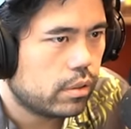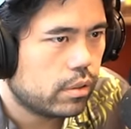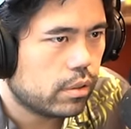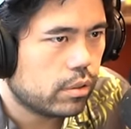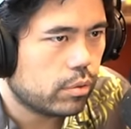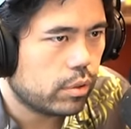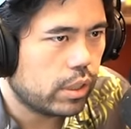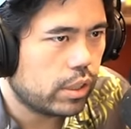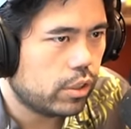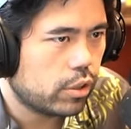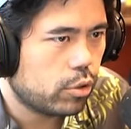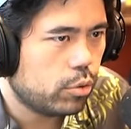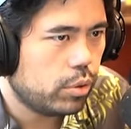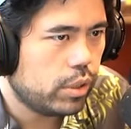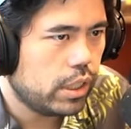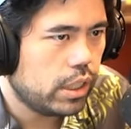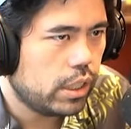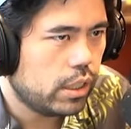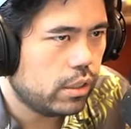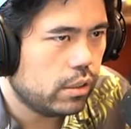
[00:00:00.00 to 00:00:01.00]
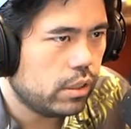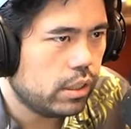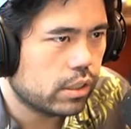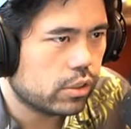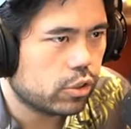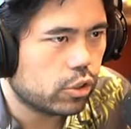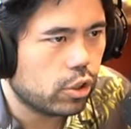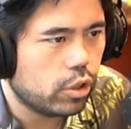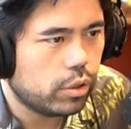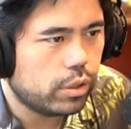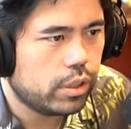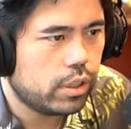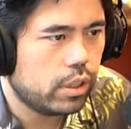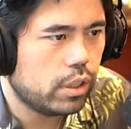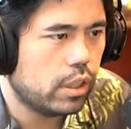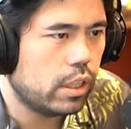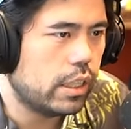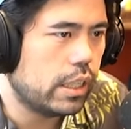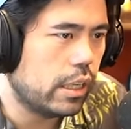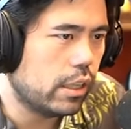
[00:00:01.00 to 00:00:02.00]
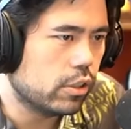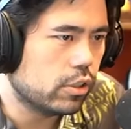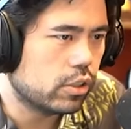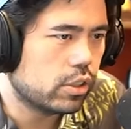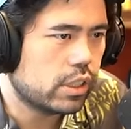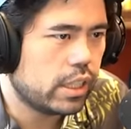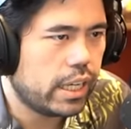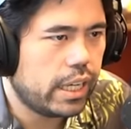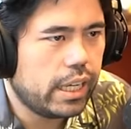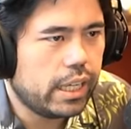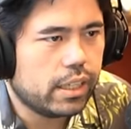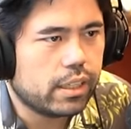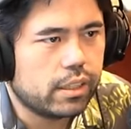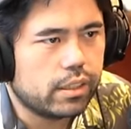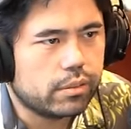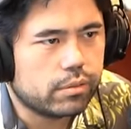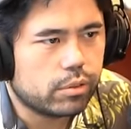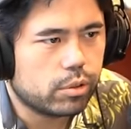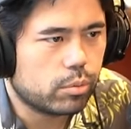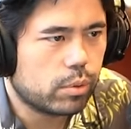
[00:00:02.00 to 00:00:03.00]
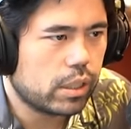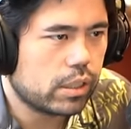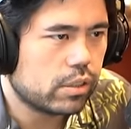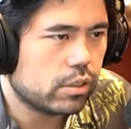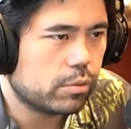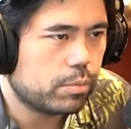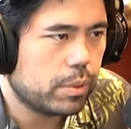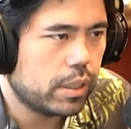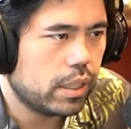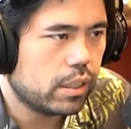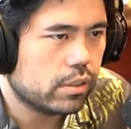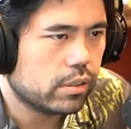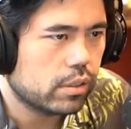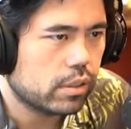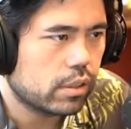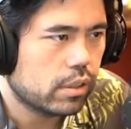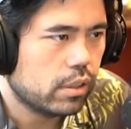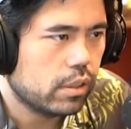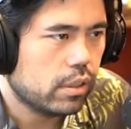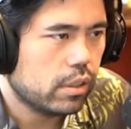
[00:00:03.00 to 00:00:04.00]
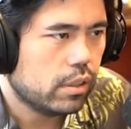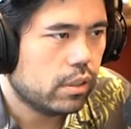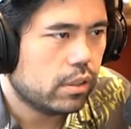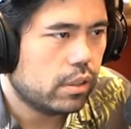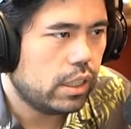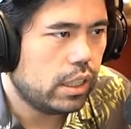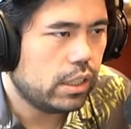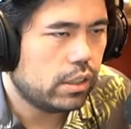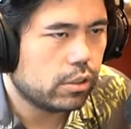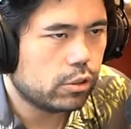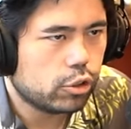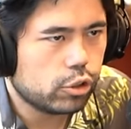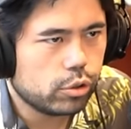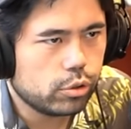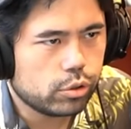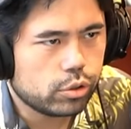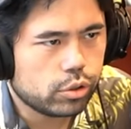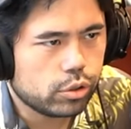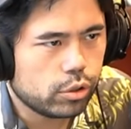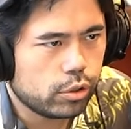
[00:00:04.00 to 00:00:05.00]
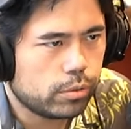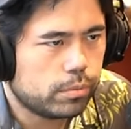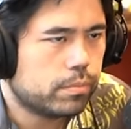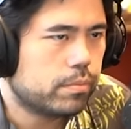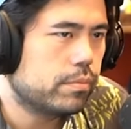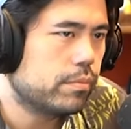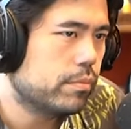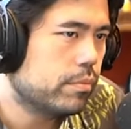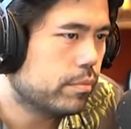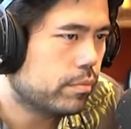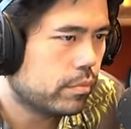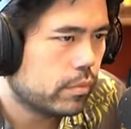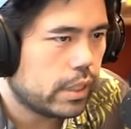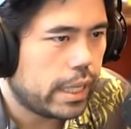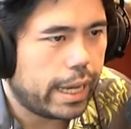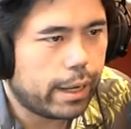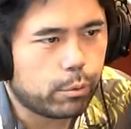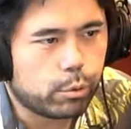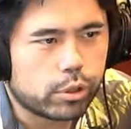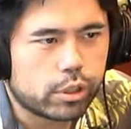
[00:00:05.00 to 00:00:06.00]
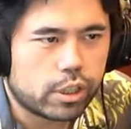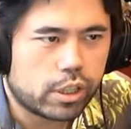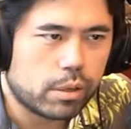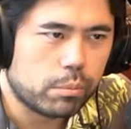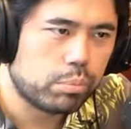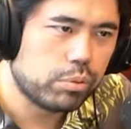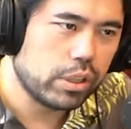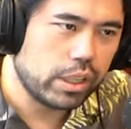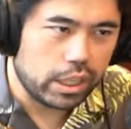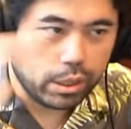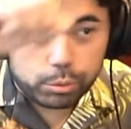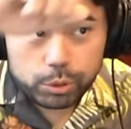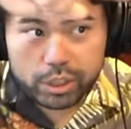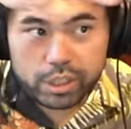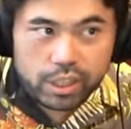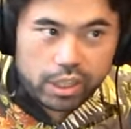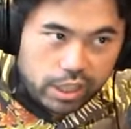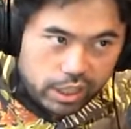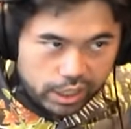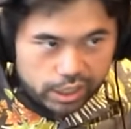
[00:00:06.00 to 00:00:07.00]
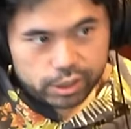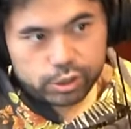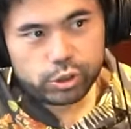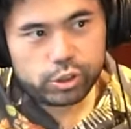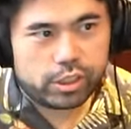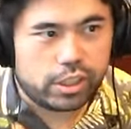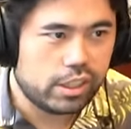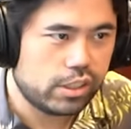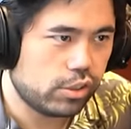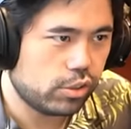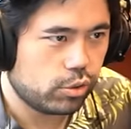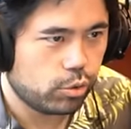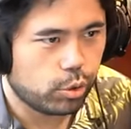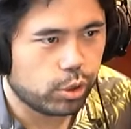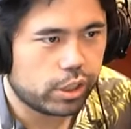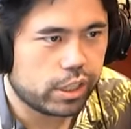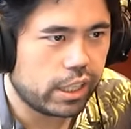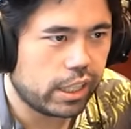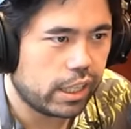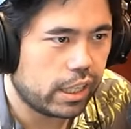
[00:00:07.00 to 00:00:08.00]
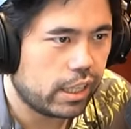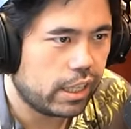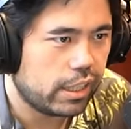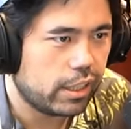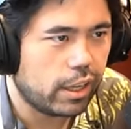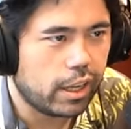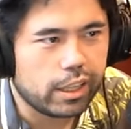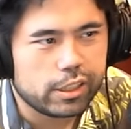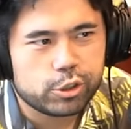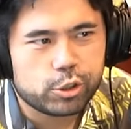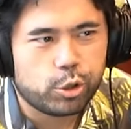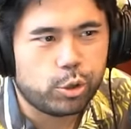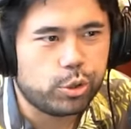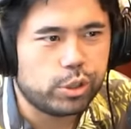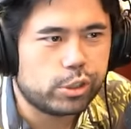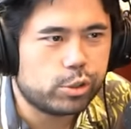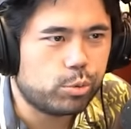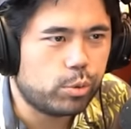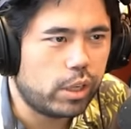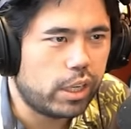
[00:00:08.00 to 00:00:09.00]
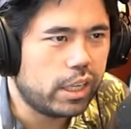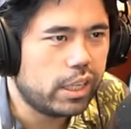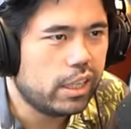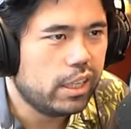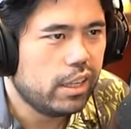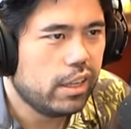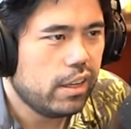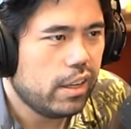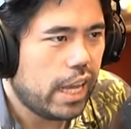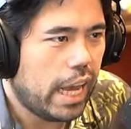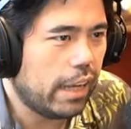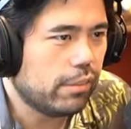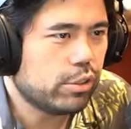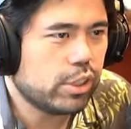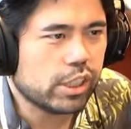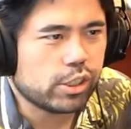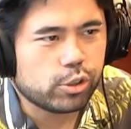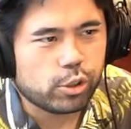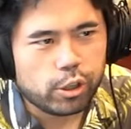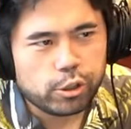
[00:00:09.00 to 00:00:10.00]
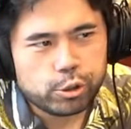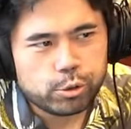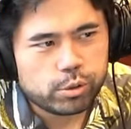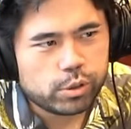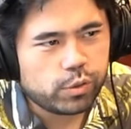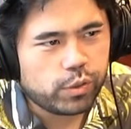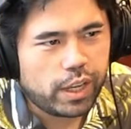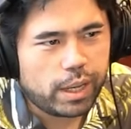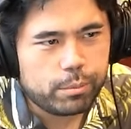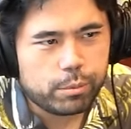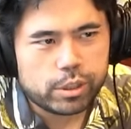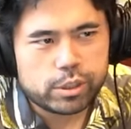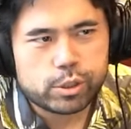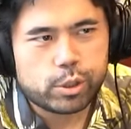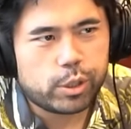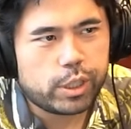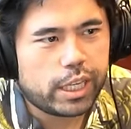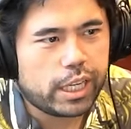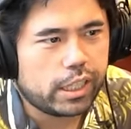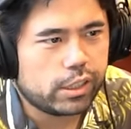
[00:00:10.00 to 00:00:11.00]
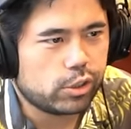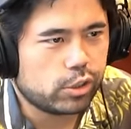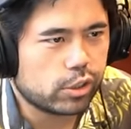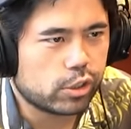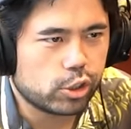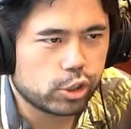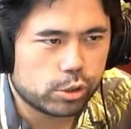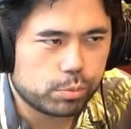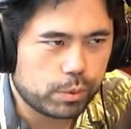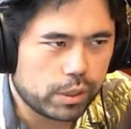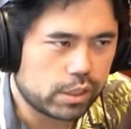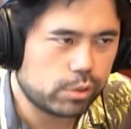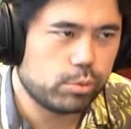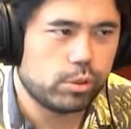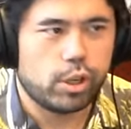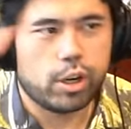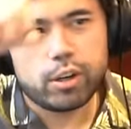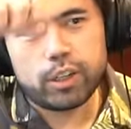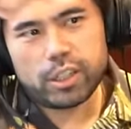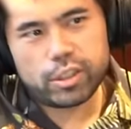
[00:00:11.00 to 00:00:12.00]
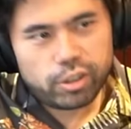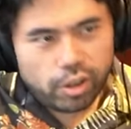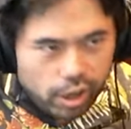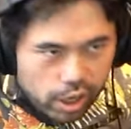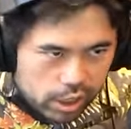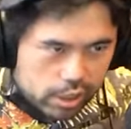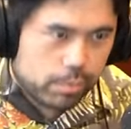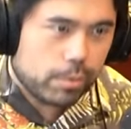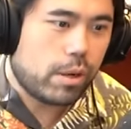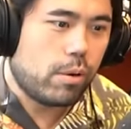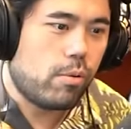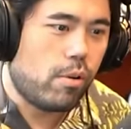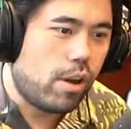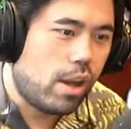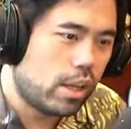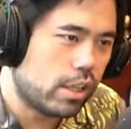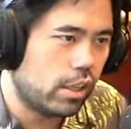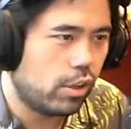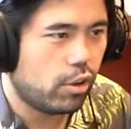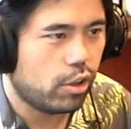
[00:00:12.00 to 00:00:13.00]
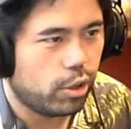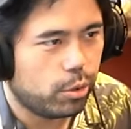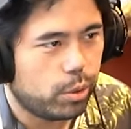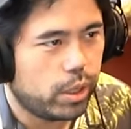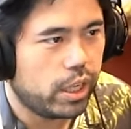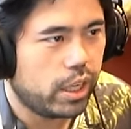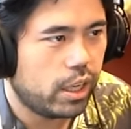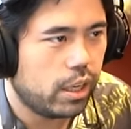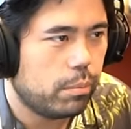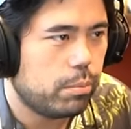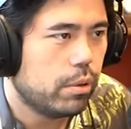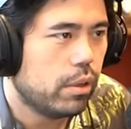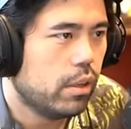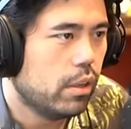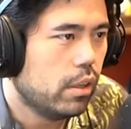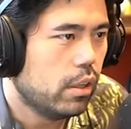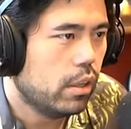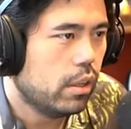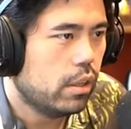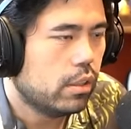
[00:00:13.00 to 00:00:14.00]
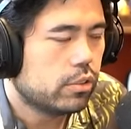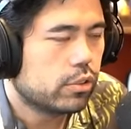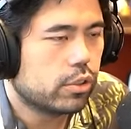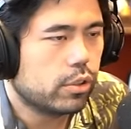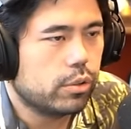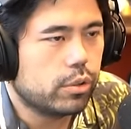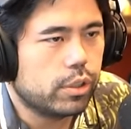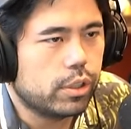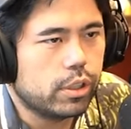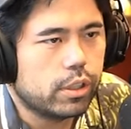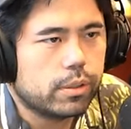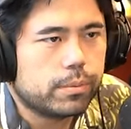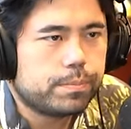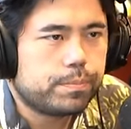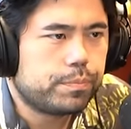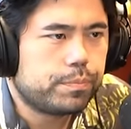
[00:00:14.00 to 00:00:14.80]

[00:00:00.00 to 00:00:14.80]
threaten the queen he has to go here and now I just take and the rest is basic eat the juicer and we're going to complete it with king h6 or king no let's go this way f6 also is fine but let's go to h6 just because we already talked about walking all the way up let's go here